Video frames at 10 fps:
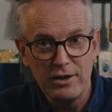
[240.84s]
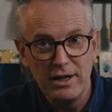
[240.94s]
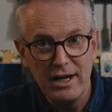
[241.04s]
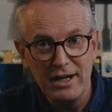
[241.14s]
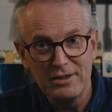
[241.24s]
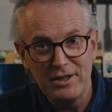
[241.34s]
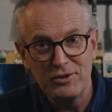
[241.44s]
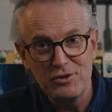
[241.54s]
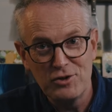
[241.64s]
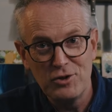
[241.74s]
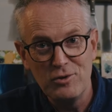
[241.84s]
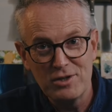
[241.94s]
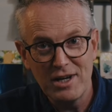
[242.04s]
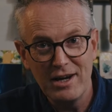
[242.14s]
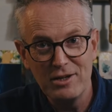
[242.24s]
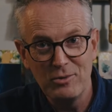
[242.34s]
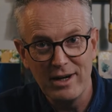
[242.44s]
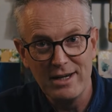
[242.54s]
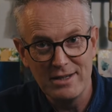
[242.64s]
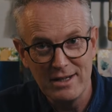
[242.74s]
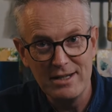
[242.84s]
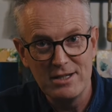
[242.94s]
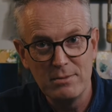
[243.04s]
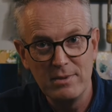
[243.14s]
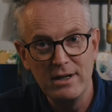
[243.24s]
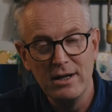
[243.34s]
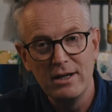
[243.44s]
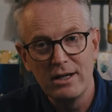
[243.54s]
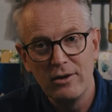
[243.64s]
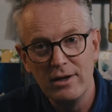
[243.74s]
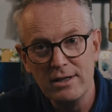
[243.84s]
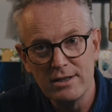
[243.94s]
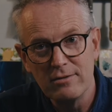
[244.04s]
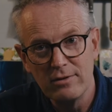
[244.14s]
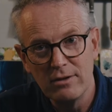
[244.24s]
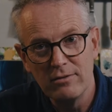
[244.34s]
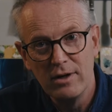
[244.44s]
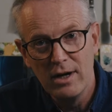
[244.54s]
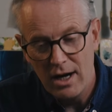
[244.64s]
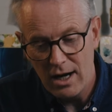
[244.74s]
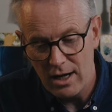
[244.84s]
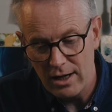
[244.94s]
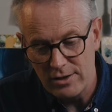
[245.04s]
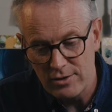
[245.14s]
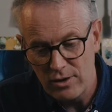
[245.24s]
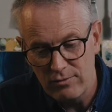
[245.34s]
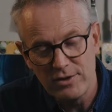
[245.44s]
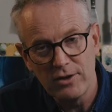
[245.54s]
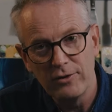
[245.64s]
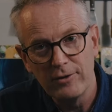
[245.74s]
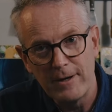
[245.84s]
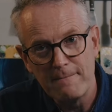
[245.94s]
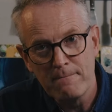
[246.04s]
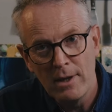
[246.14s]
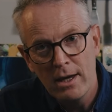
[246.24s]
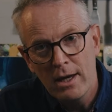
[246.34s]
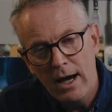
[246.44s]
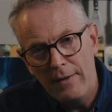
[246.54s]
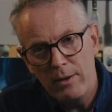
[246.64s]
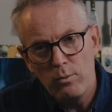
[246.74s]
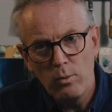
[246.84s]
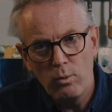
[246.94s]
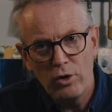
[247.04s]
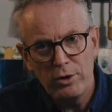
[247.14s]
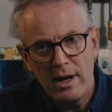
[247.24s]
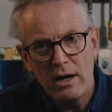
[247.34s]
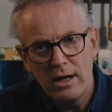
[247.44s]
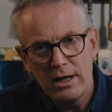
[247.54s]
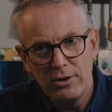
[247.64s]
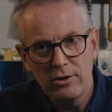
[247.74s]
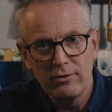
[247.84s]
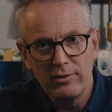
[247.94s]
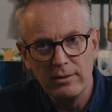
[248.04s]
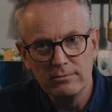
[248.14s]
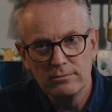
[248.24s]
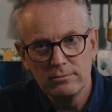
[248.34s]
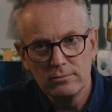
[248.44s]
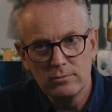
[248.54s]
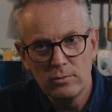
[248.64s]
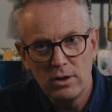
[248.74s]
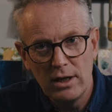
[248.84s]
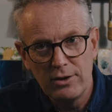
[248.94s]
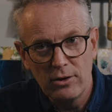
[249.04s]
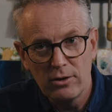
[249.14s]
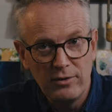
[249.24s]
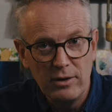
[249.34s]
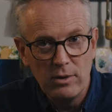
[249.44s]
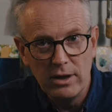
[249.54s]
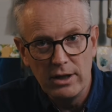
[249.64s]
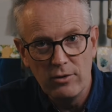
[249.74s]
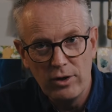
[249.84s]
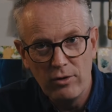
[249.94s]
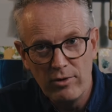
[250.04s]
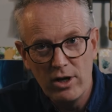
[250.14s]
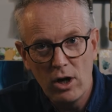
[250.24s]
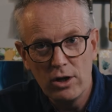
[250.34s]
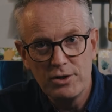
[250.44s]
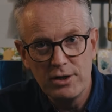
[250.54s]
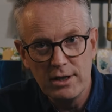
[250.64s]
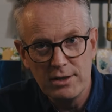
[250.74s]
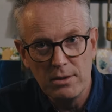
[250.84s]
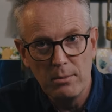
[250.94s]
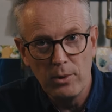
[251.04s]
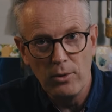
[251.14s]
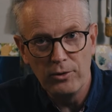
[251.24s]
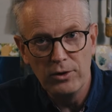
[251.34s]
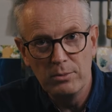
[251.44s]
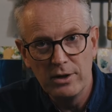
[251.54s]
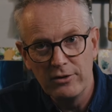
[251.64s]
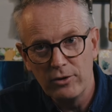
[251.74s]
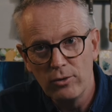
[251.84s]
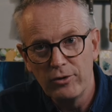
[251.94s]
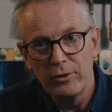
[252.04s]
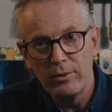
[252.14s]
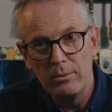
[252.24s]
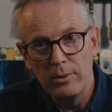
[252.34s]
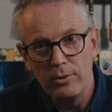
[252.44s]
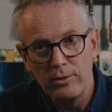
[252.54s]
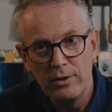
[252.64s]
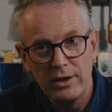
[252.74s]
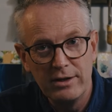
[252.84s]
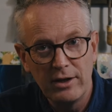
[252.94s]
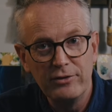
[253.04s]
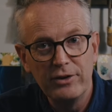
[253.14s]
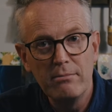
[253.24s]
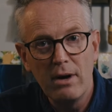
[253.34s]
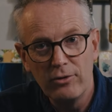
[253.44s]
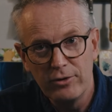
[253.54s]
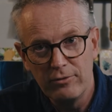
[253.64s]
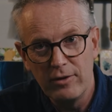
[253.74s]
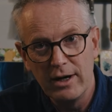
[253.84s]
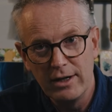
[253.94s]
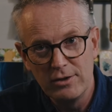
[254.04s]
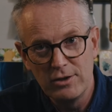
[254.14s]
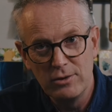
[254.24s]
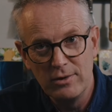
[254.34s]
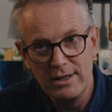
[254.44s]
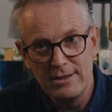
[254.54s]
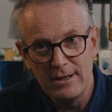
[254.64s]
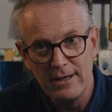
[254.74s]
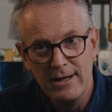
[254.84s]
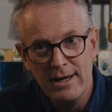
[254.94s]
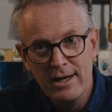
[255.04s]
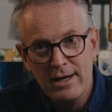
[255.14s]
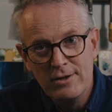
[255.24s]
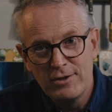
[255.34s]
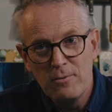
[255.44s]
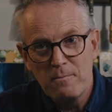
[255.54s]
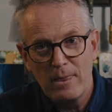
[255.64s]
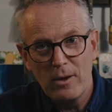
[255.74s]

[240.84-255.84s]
the ink doesn't shoot sideways. It needs to be cohesive and of high, strong viscosity. And then what about lithography? Well, the rheology is important, but it's also important that it doesn't emulsify too easily. So